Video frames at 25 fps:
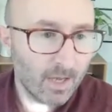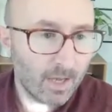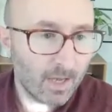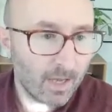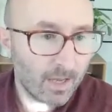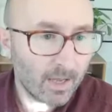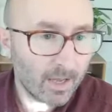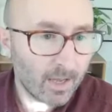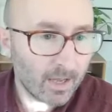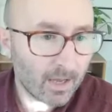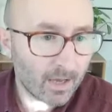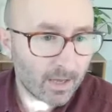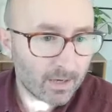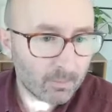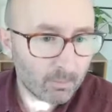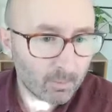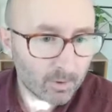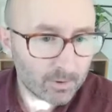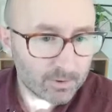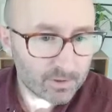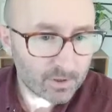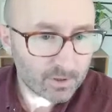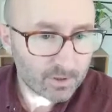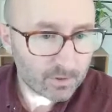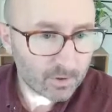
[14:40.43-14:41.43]
And I
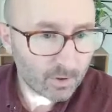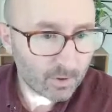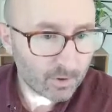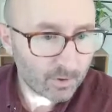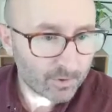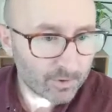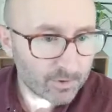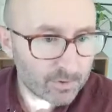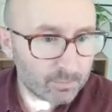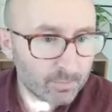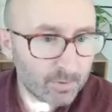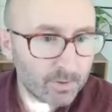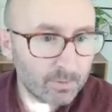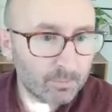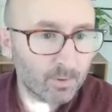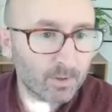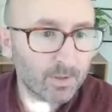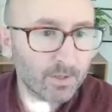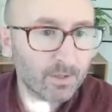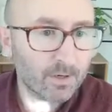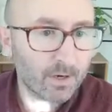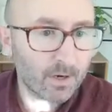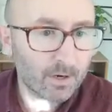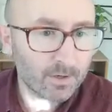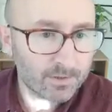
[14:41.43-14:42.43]
want to acknowledge people
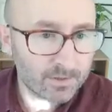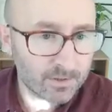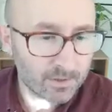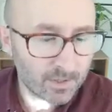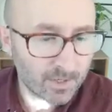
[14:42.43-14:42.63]
like Archie